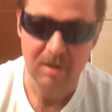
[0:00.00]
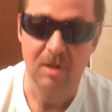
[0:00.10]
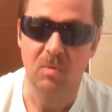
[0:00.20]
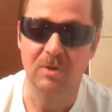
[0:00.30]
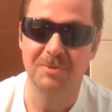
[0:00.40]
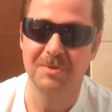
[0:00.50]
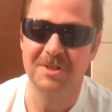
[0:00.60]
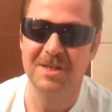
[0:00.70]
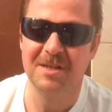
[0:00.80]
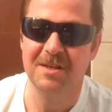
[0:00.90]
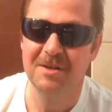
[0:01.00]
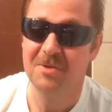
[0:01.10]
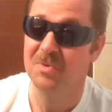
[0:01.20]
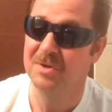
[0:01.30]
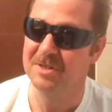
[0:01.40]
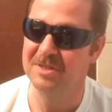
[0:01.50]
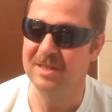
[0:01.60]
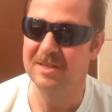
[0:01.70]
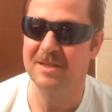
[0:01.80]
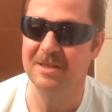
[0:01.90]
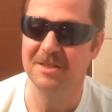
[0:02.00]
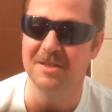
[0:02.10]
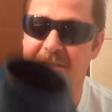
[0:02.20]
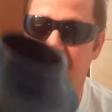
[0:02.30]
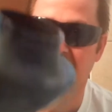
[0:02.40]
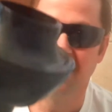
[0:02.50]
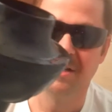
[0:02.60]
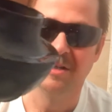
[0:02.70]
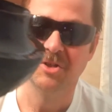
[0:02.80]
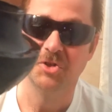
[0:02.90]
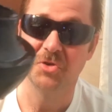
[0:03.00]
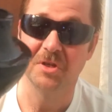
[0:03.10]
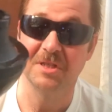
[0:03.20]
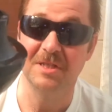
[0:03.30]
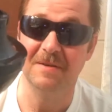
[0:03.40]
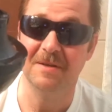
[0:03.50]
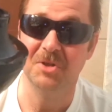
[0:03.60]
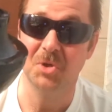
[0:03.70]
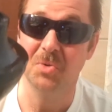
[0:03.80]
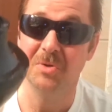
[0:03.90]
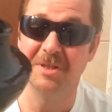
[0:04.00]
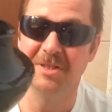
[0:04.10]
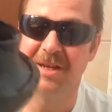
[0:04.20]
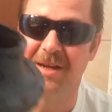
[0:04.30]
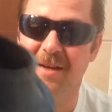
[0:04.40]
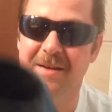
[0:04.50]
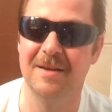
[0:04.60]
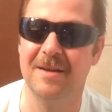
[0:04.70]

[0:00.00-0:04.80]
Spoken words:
Once we're done, we're going to set this trusty tool aside